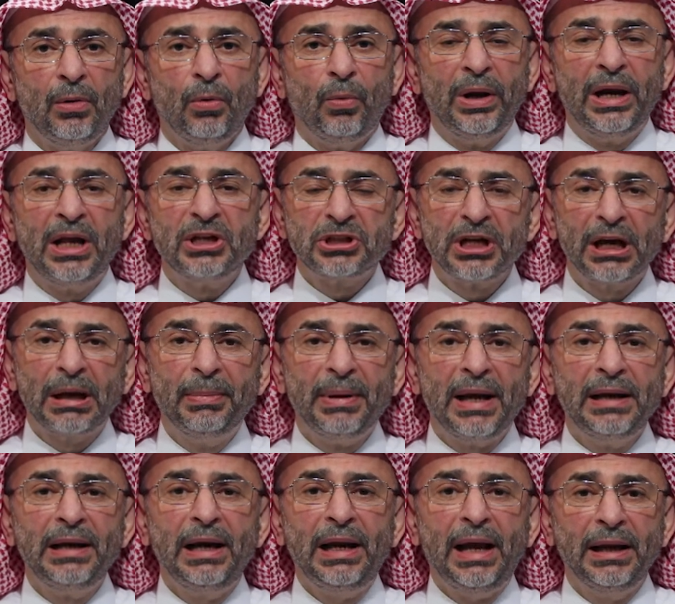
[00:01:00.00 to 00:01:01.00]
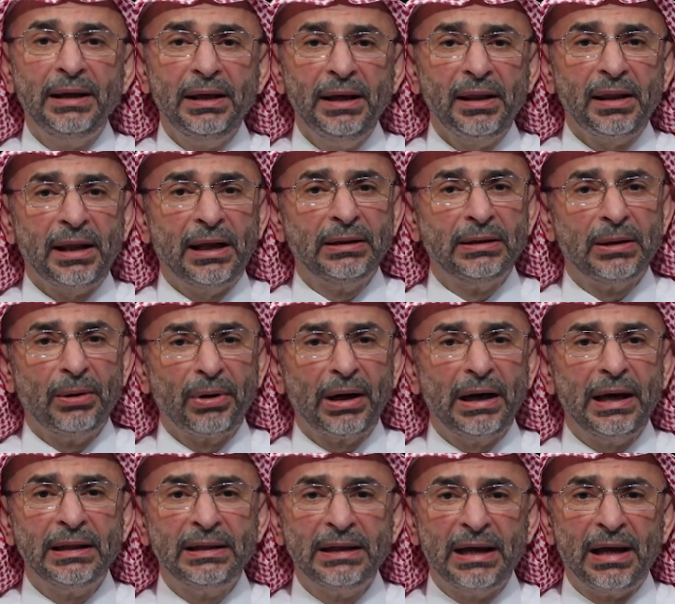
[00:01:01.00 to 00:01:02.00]
with diverse topics and
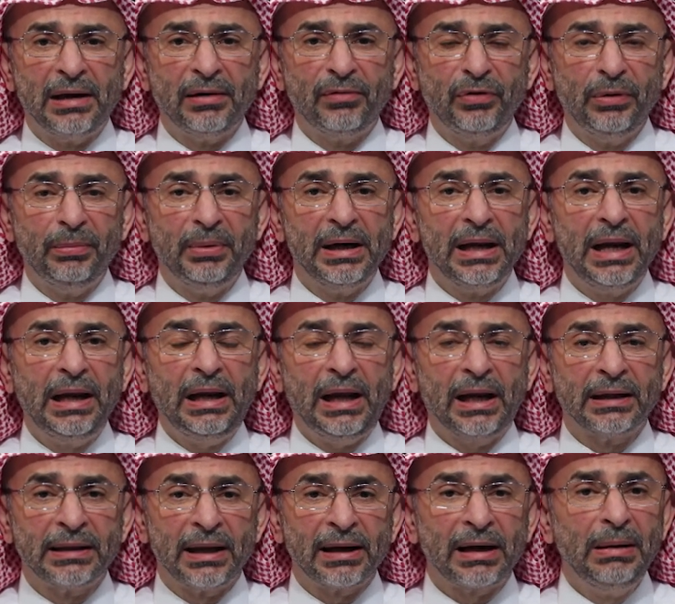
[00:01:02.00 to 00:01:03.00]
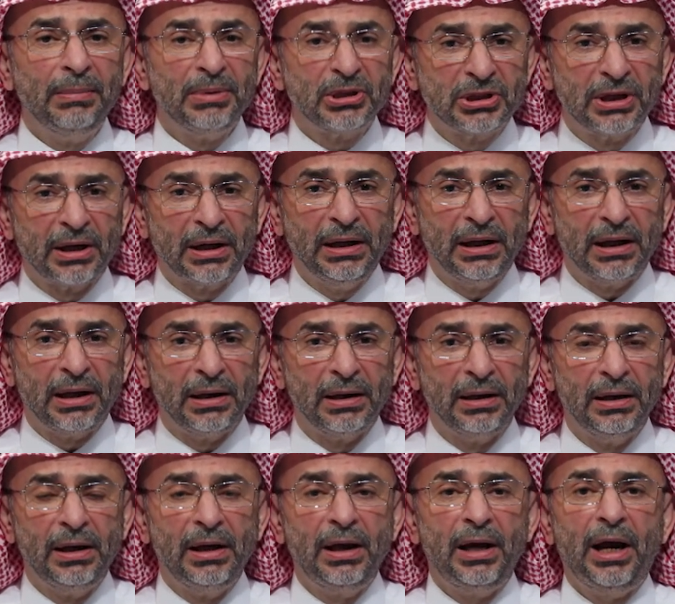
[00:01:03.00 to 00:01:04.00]
themes. In this final
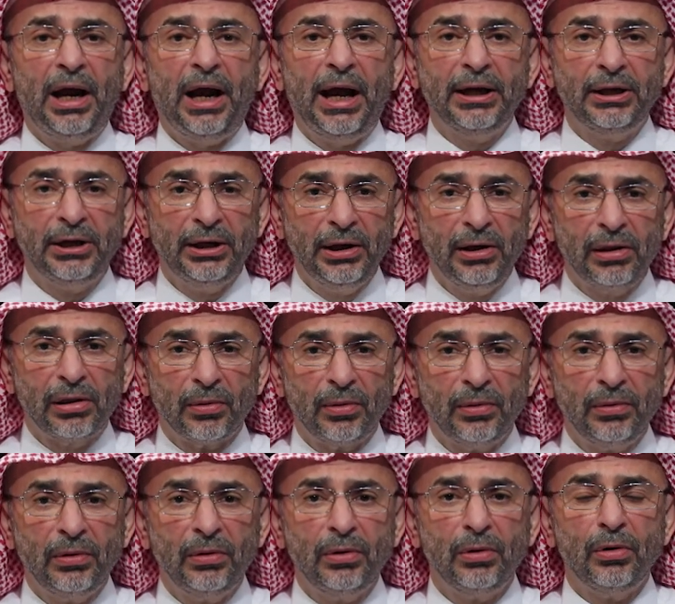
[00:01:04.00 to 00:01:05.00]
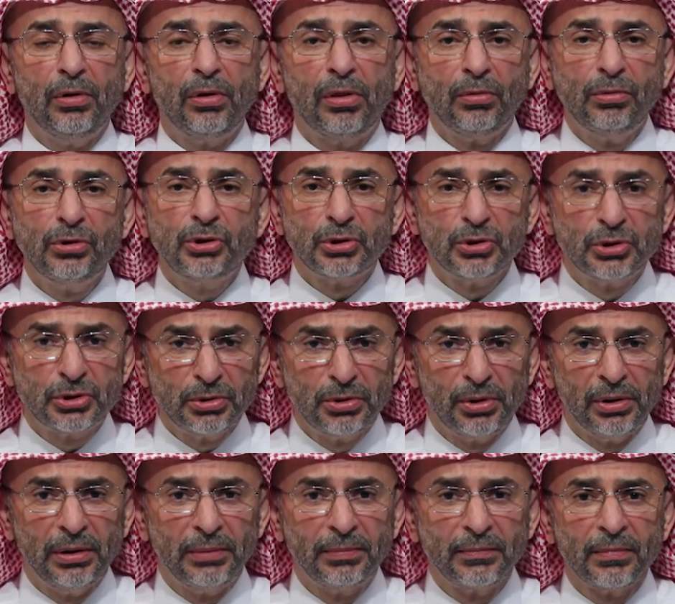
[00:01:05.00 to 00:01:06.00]
episode, we will discuss
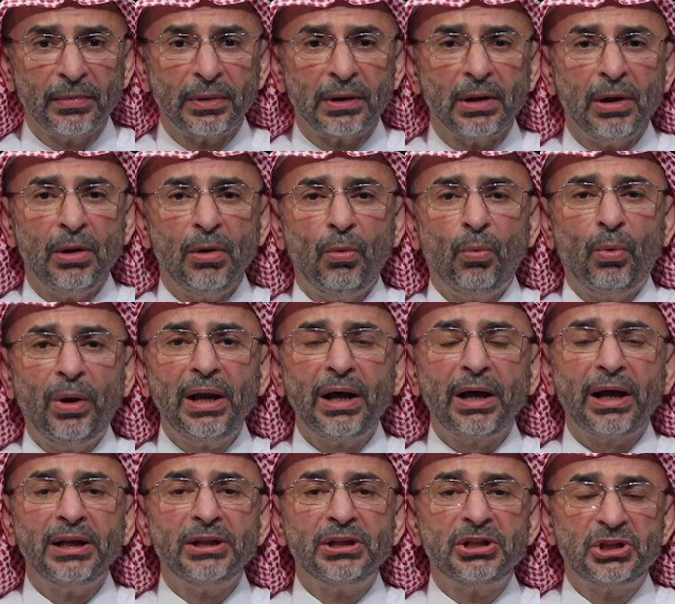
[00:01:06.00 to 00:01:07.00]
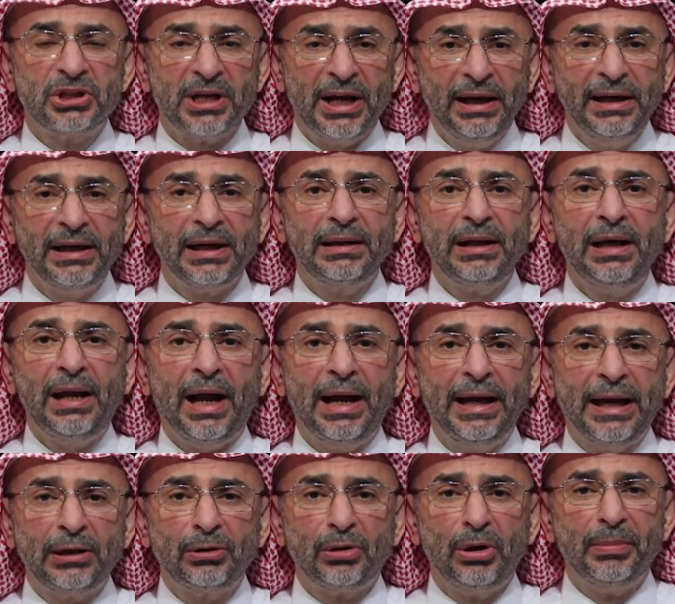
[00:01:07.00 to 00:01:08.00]
religions and their impact on
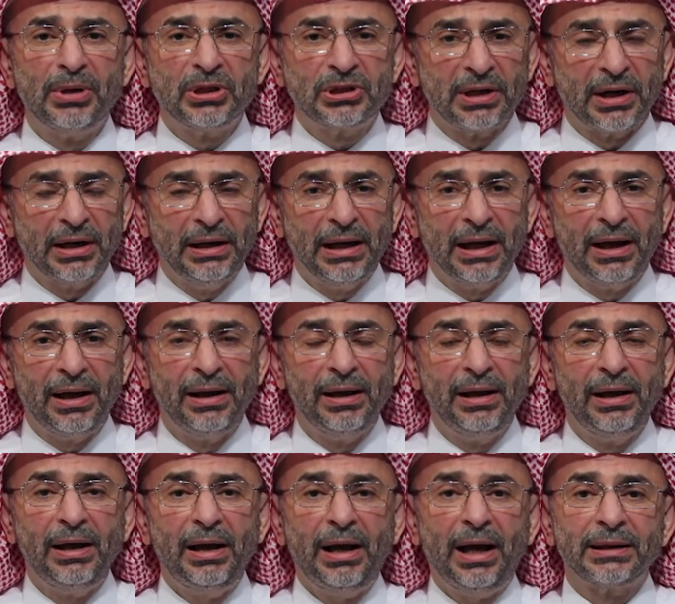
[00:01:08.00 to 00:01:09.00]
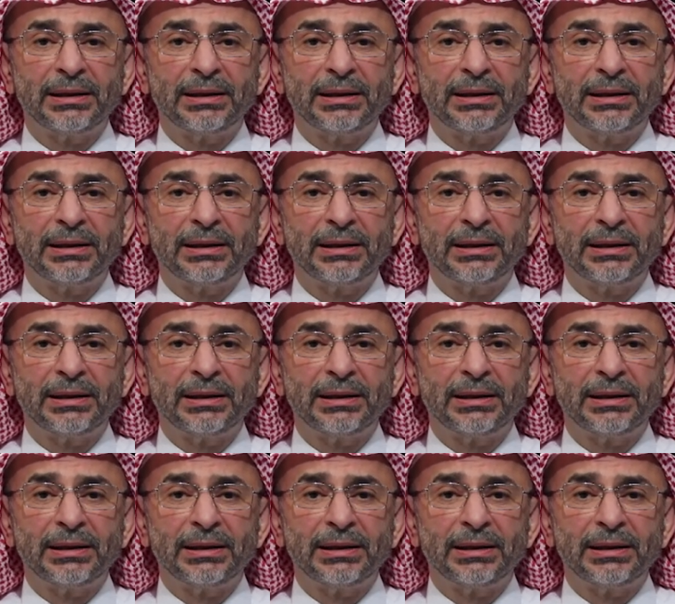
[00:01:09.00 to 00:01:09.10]
civilizational development.